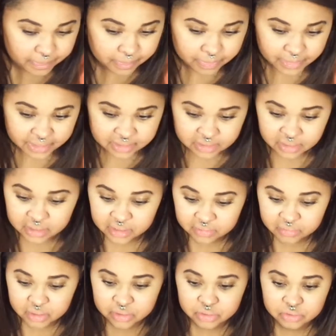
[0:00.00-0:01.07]
That's going to give
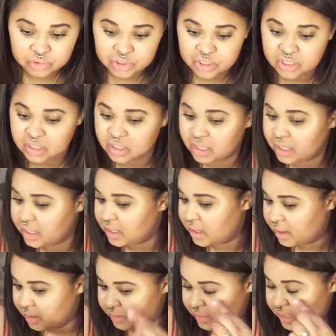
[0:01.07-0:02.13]
the illusion
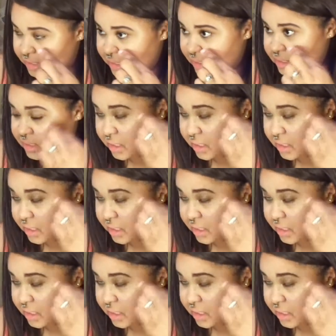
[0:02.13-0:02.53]
that this